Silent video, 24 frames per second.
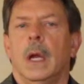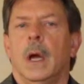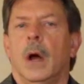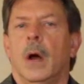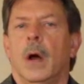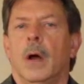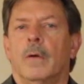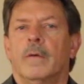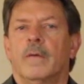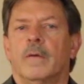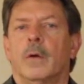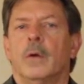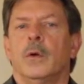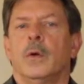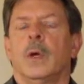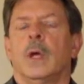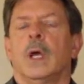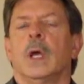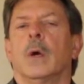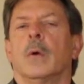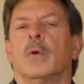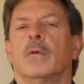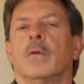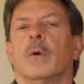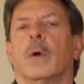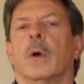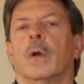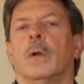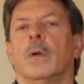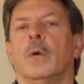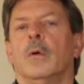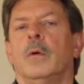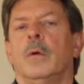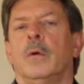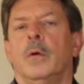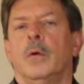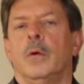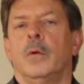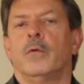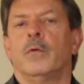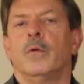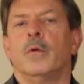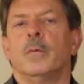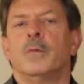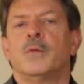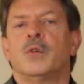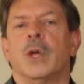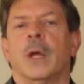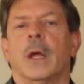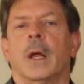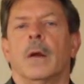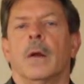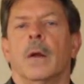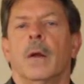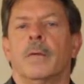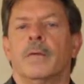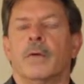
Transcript: Also, you can go to our YouTube channel,